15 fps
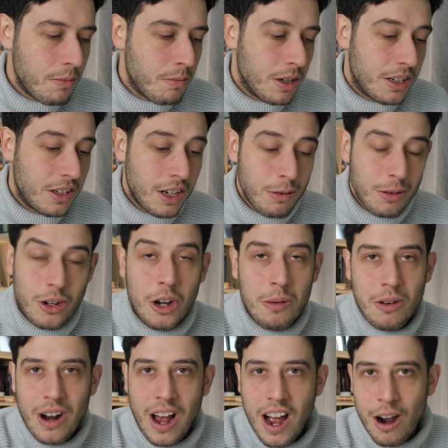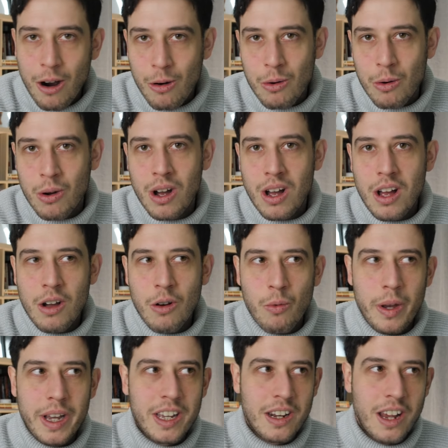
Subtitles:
but today we're talking about how we can